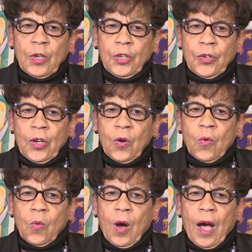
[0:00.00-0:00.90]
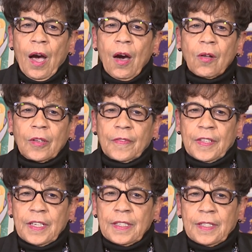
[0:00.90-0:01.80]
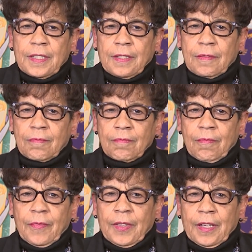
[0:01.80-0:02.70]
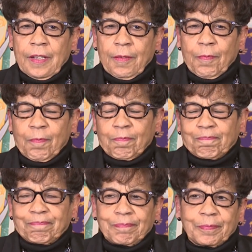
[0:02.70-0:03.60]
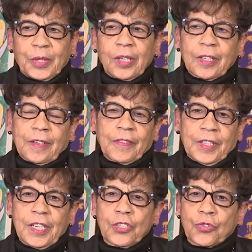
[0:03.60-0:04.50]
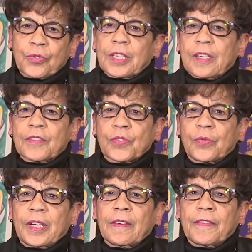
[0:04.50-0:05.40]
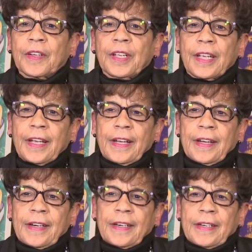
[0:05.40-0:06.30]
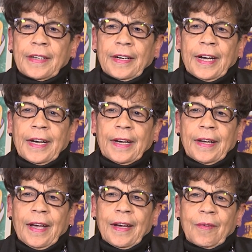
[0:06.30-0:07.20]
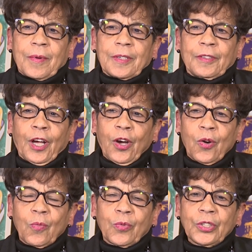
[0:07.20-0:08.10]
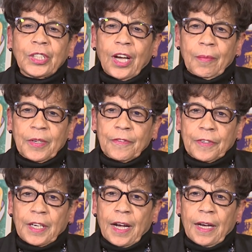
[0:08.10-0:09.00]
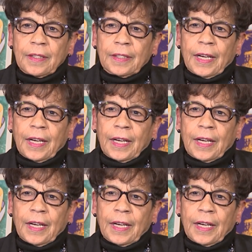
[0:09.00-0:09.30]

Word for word: You know, all of these, the book of the history of Swift, I, I would hope would not be forgotten.